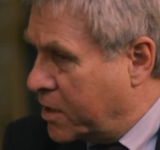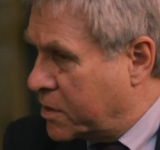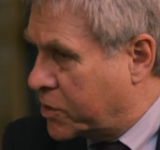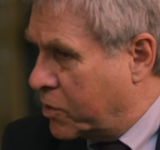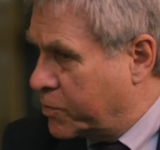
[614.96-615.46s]

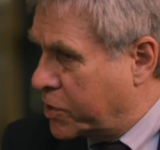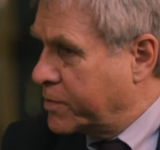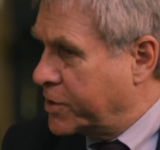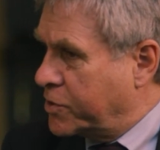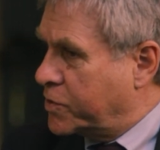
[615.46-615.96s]
So I was
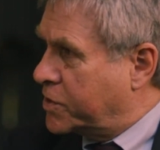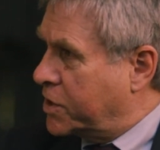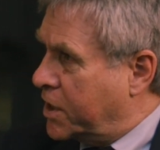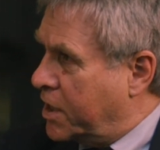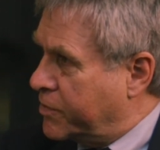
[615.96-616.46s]
always interested
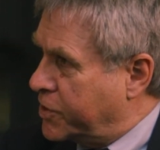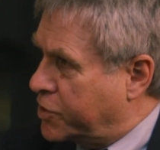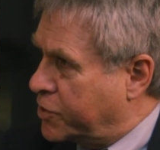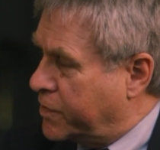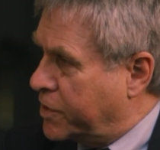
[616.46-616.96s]
in how these
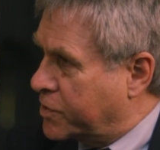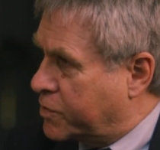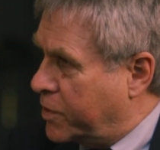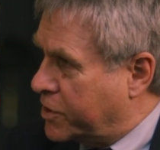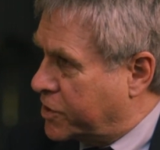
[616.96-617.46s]
two
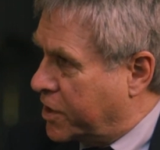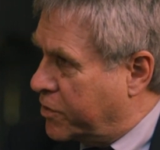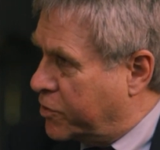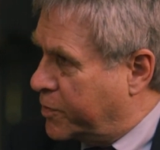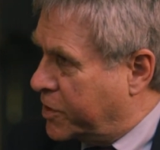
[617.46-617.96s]
things went
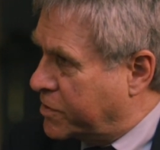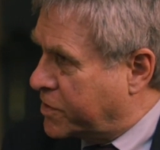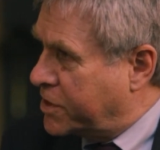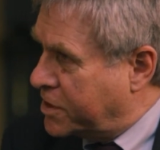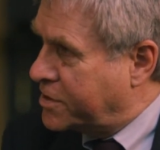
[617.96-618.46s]
together, because
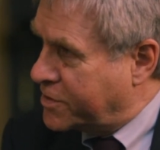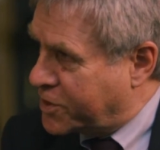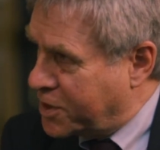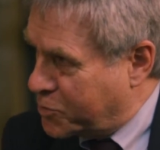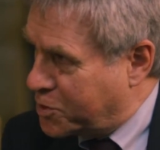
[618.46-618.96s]
they didn't
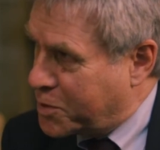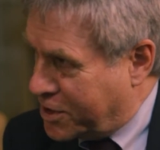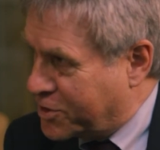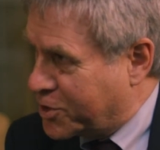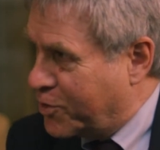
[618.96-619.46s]
seem to
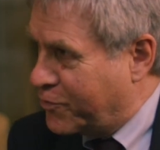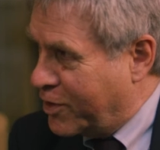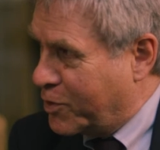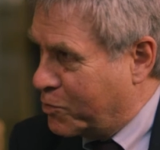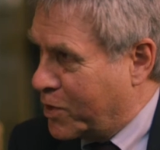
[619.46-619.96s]
me to go
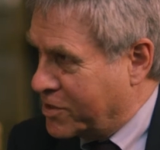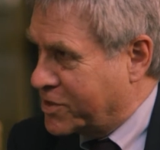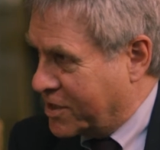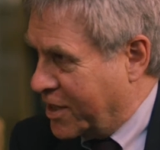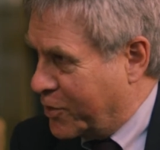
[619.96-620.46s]
very well
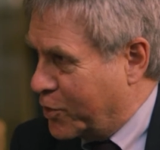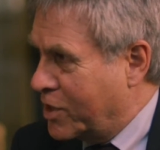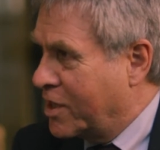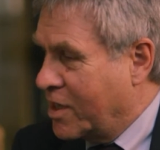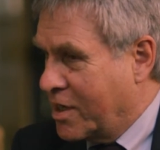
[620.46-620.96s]
together
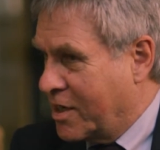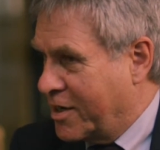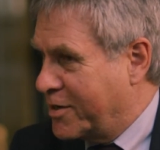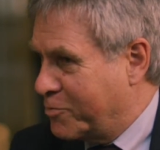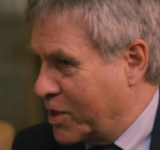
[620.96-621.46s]

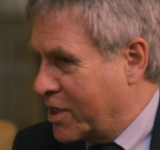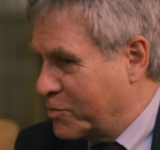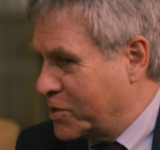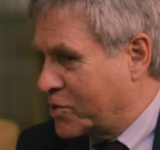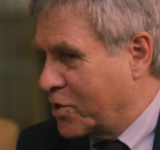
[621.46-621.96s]
when I
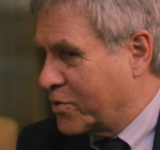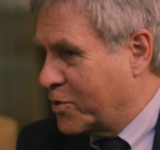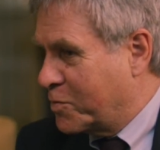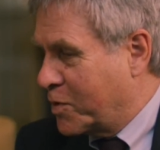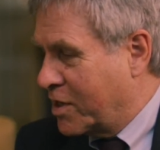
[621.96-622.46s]
was taught
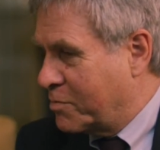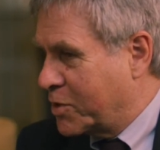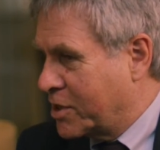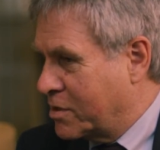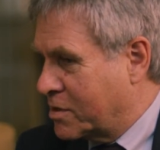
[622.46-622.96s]
them at
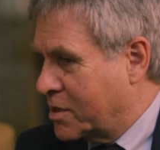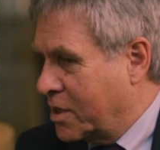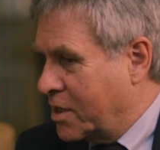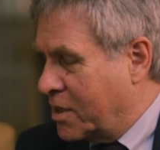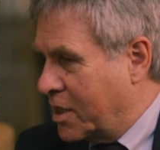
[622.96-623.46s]
McGill.
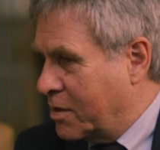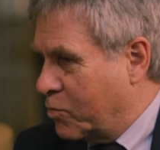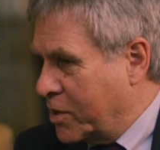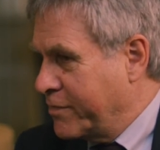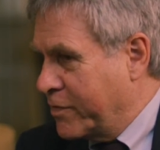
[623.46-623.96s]
And
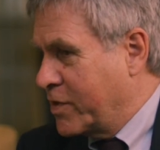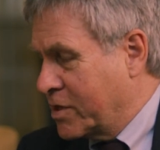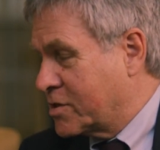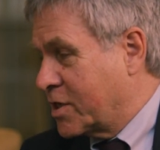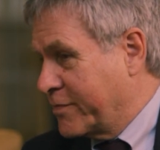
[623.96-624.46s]
one of the
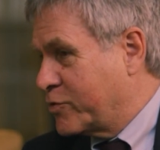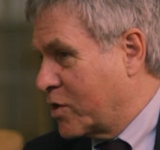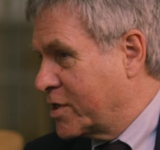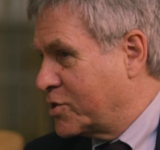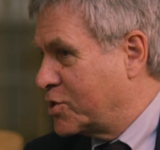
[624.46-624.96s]
things that I've
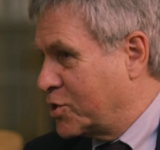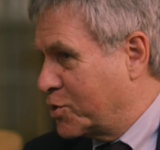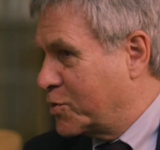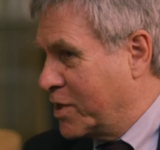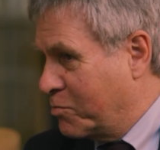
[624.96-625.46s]
tried to
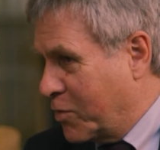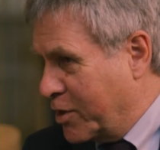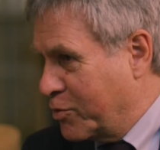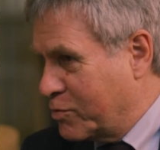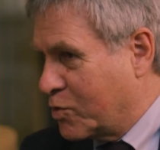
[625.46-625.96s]
do in
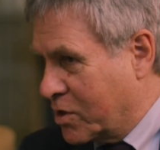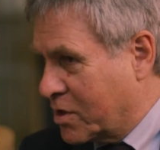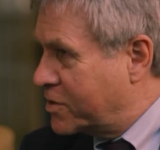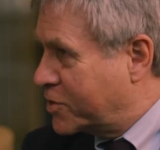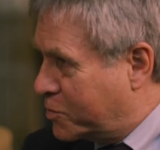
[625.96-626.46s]
my own
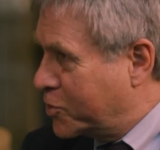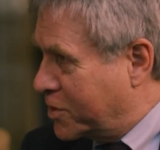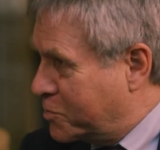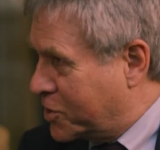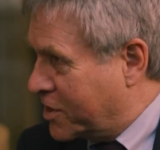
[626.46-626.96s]
work is to
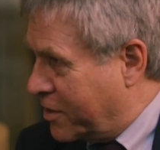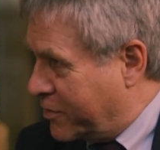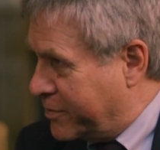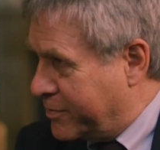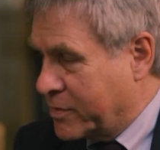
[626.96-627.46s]
put them together.